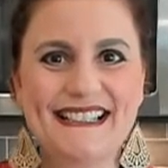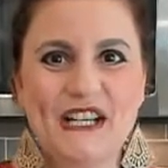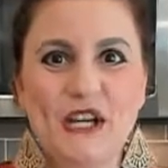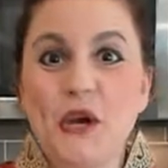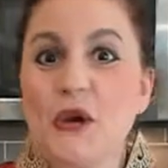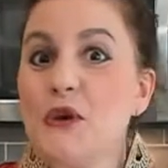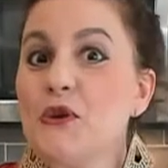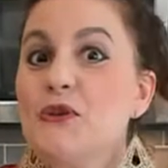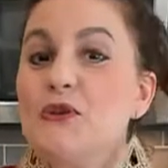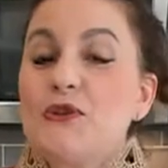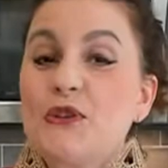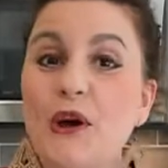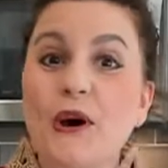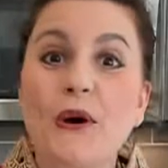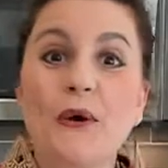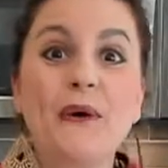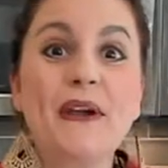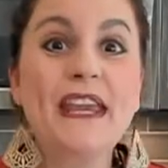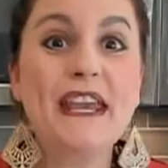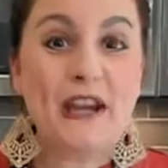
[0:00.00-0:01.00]
So
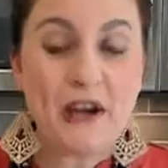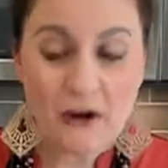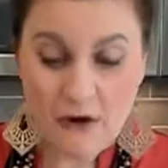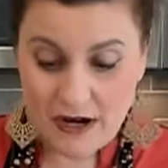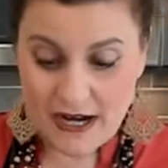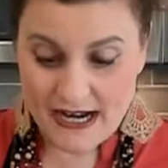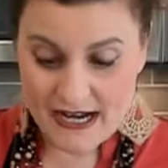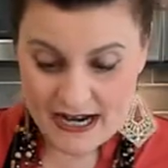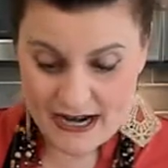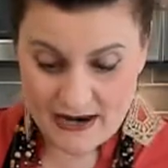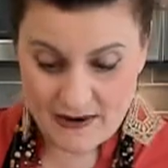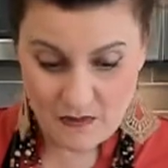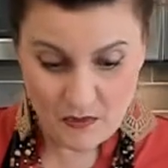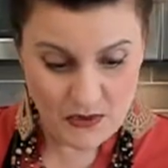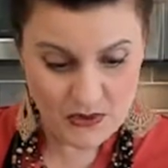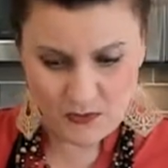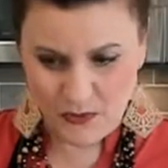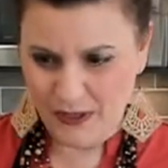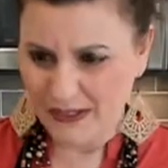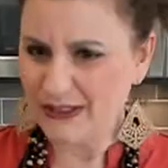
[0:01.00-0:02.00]
here I am with
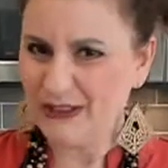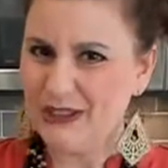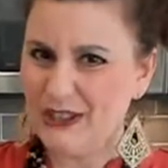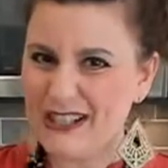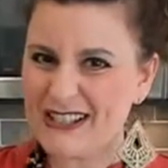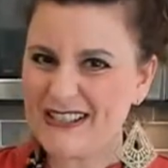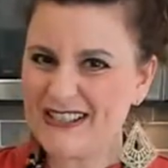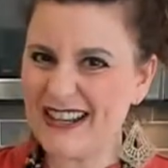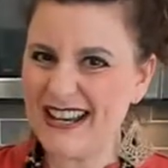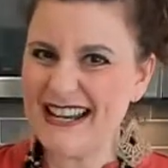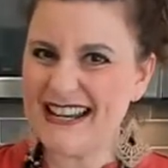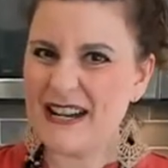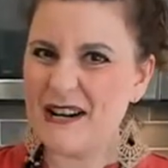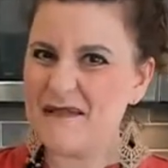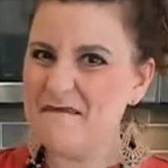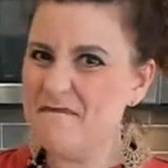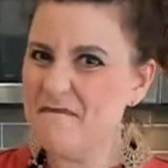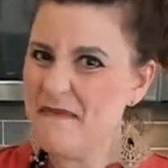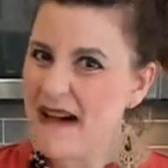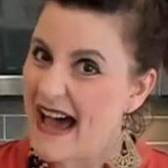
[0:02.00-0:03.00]
what looks like a
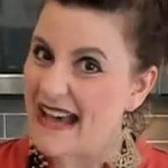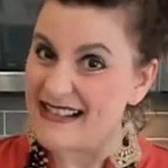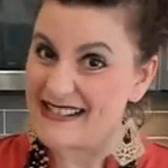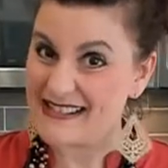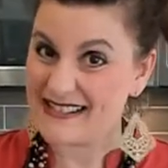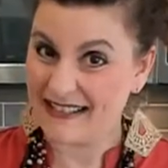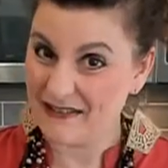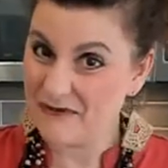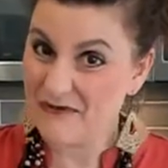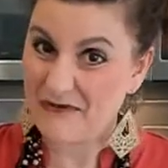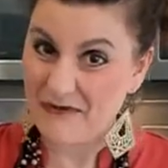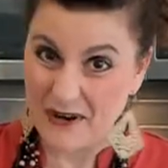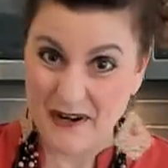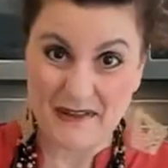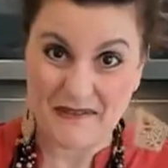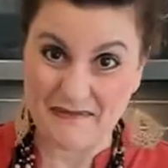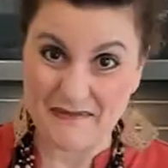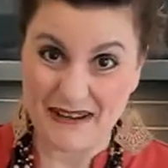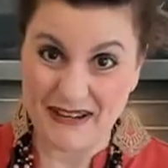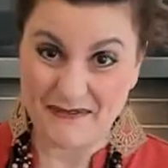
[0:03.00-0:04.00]
mess in front of
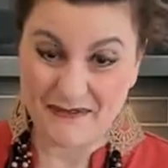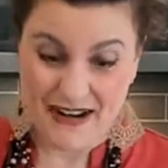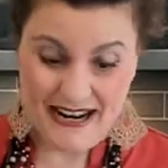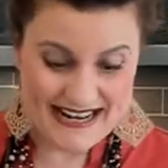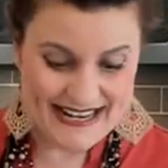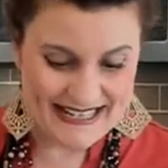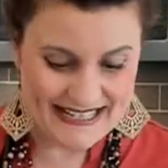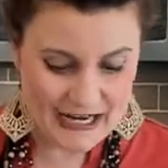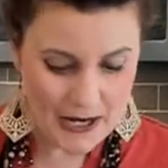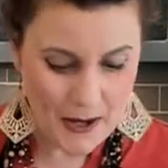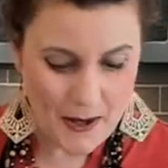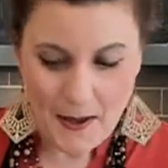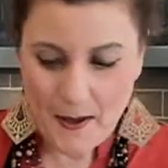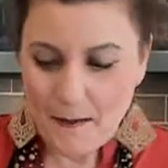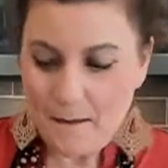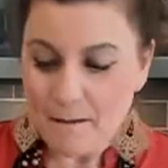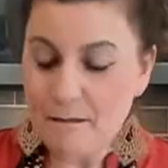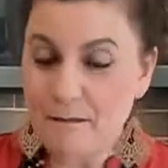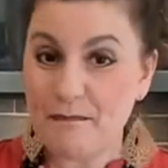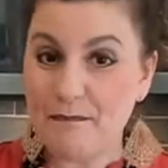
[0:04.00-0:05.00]
me, right?
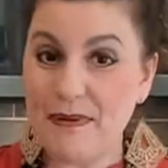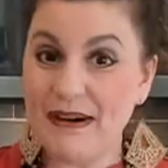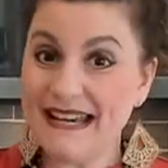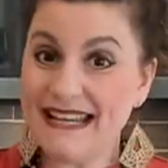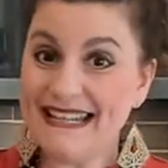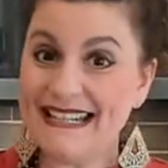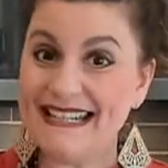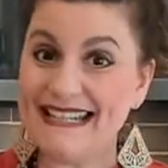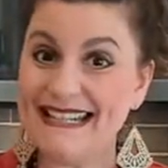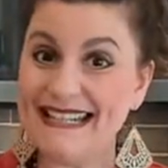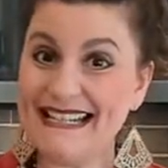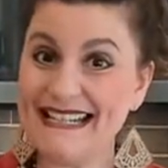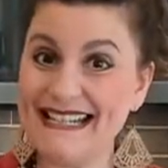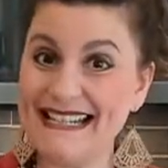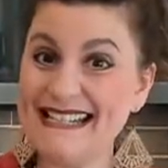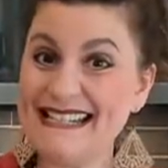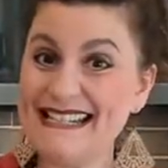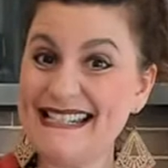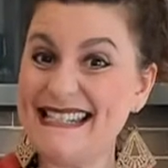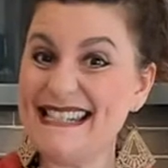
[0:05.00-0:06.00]
But
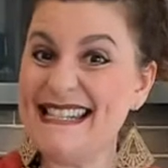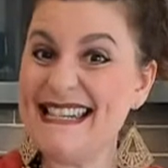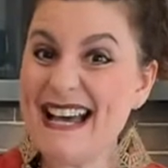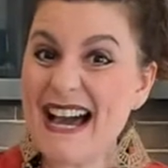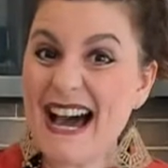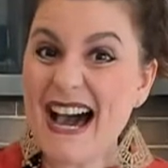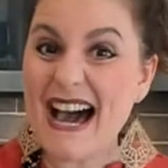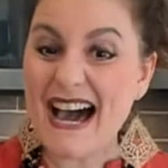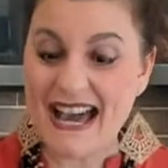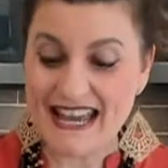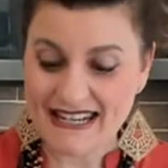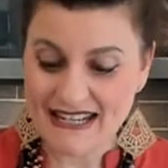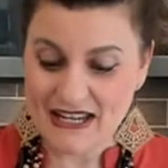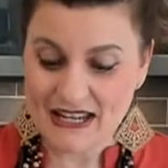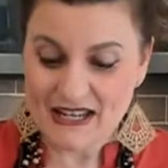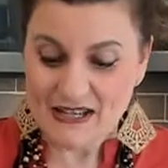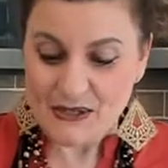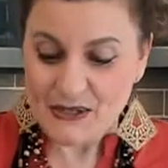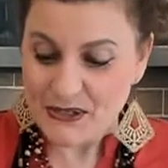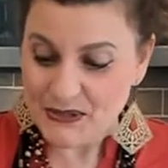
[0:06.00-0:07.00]
it's not.
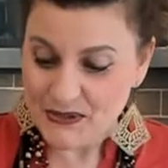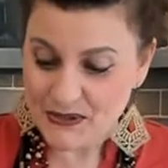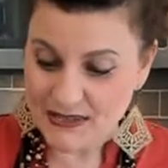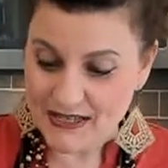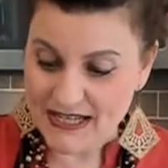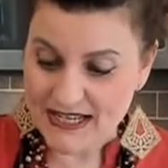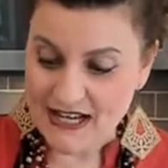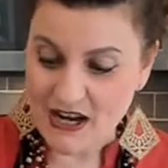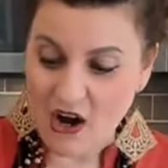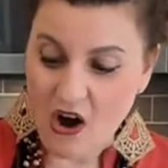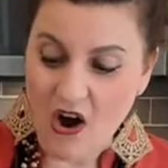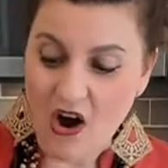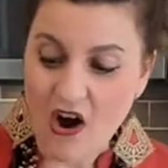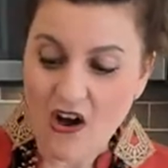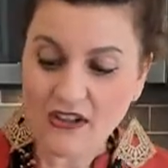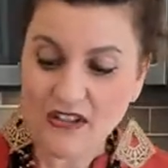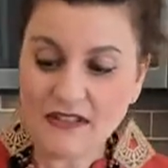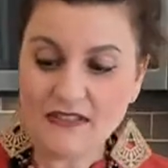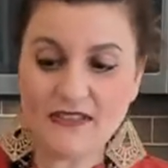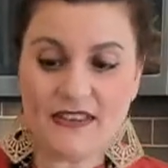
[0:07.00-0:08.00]
You see, all
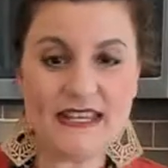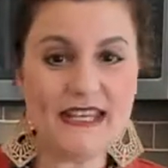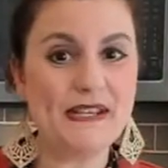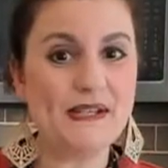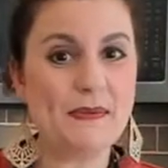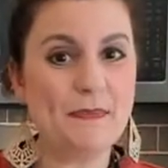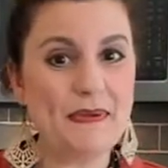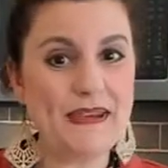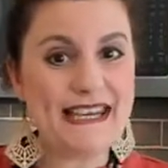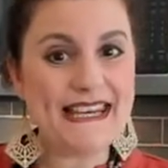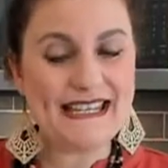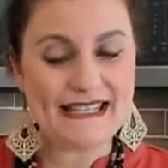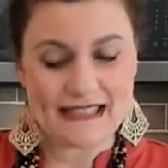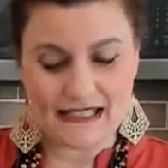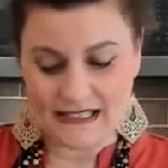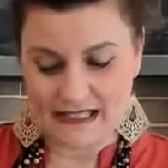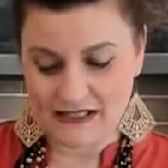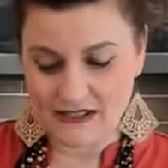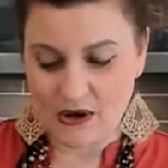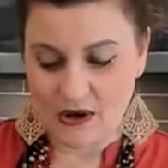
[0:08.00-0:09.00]
of these pieces,
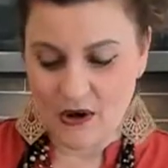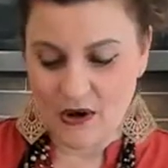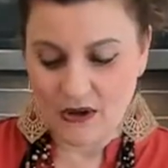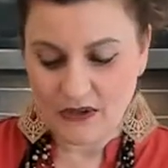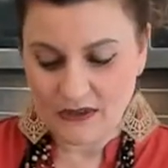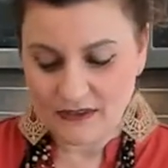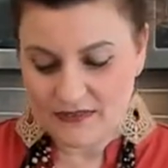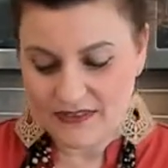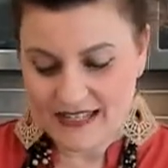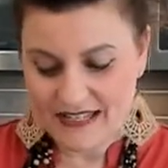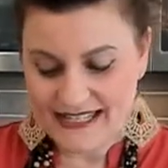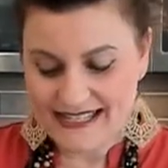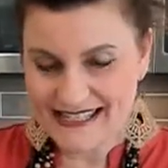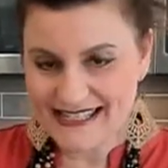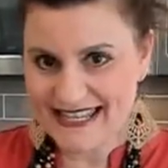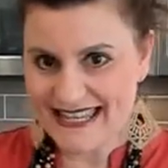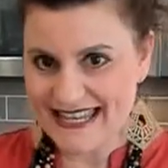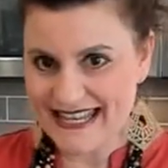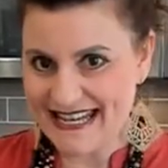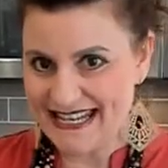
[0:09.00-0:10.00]
all of these
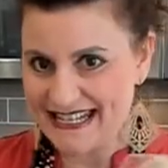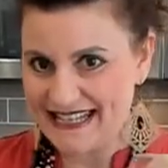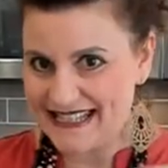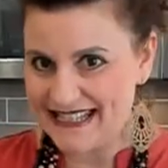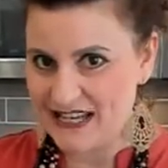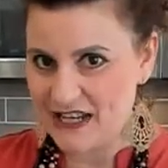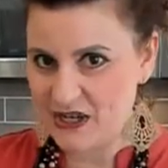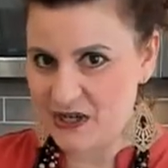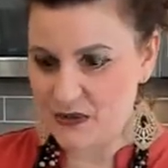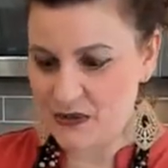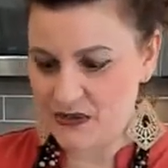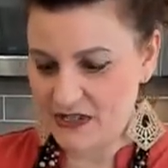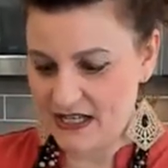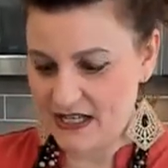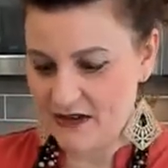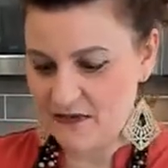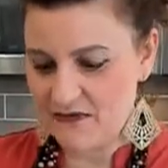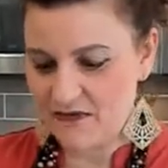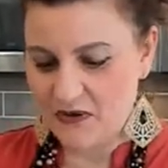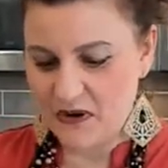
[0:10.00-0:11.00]
things that you see in
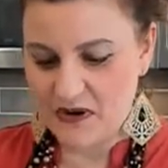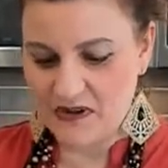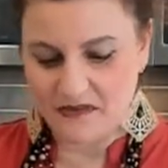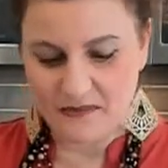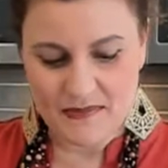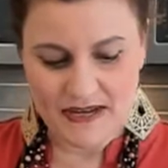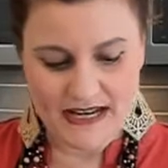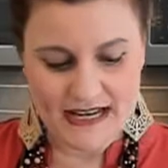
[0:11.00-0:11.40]
front of me,